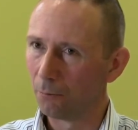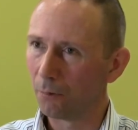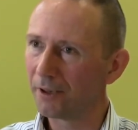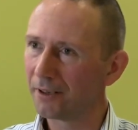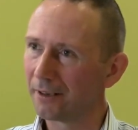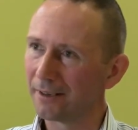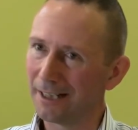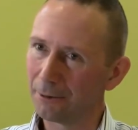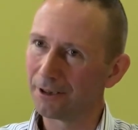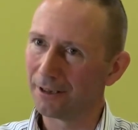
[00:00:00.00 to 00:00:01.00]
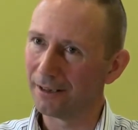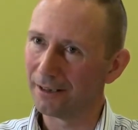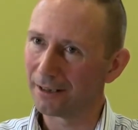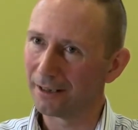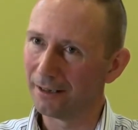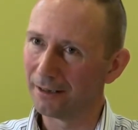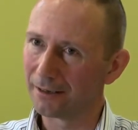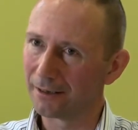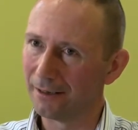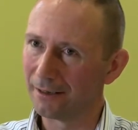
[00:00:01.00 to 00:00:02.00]
What is undoubtedly the
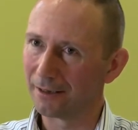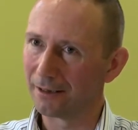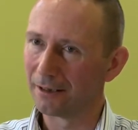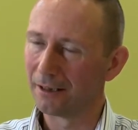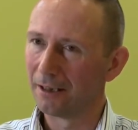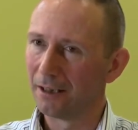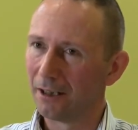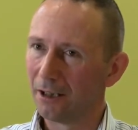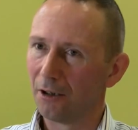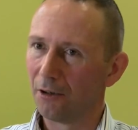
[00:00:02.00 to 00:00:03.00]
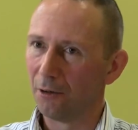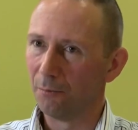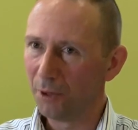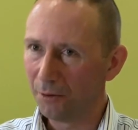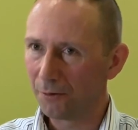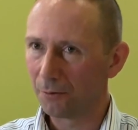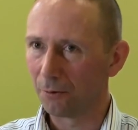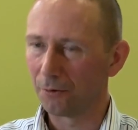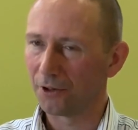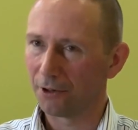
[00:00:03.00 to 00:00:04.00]
case is that the move
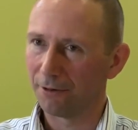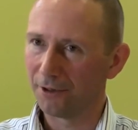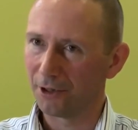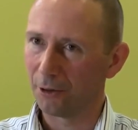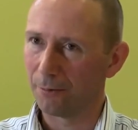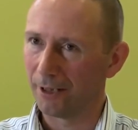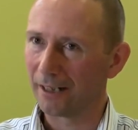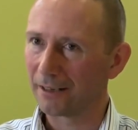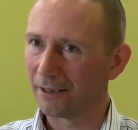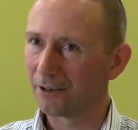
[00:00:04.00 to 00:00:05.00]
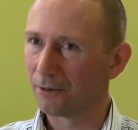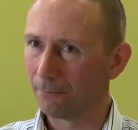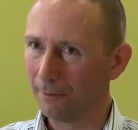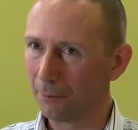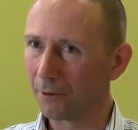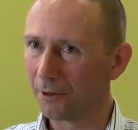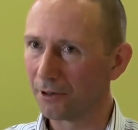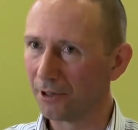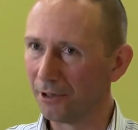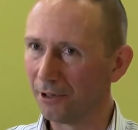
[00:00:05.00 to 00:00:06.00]
towards increased open access will
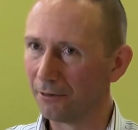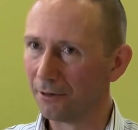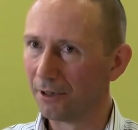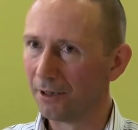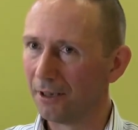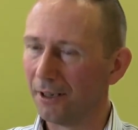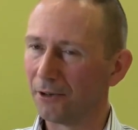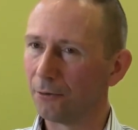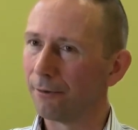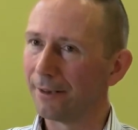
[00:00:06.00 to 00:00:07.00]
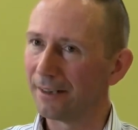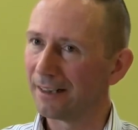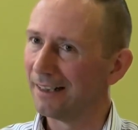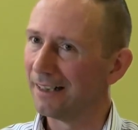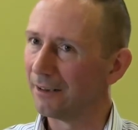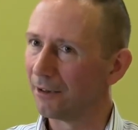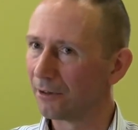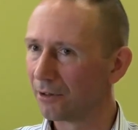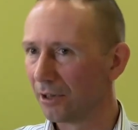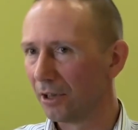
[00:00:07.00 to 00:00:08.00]
continue. It's already clear
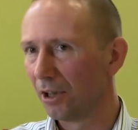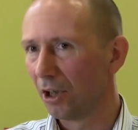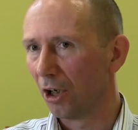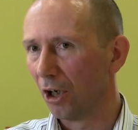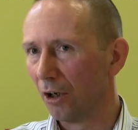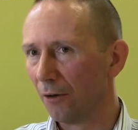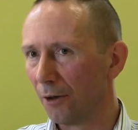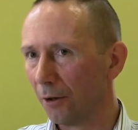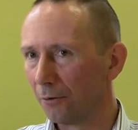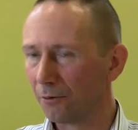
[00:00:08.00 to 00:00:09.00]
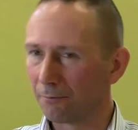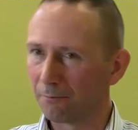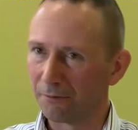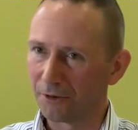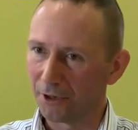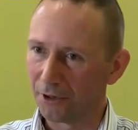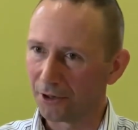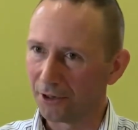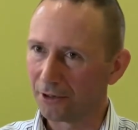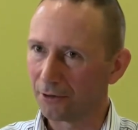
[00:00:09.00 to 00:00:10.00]
that those
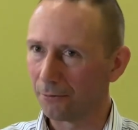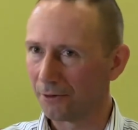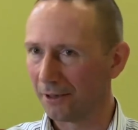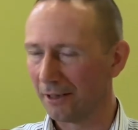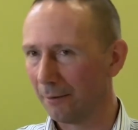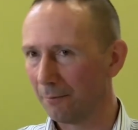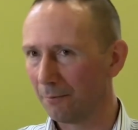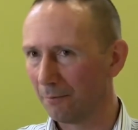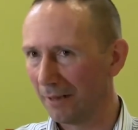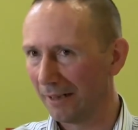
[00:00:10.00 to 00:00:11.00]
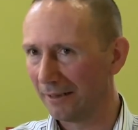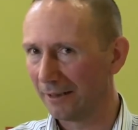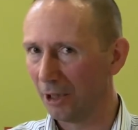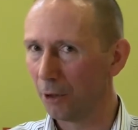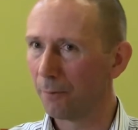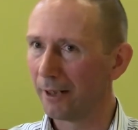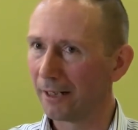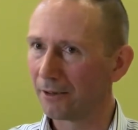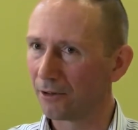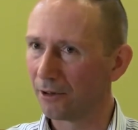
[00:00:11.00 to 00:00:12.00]
research articles that get placed in open
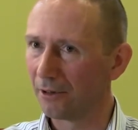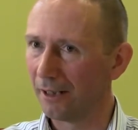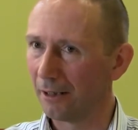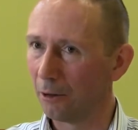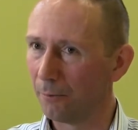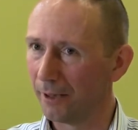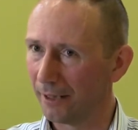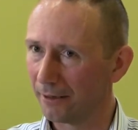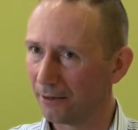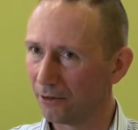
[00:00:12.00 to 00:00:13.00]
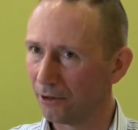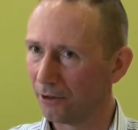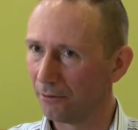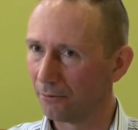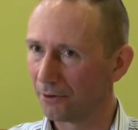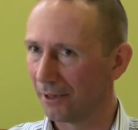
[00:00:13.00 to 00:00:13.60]
access journals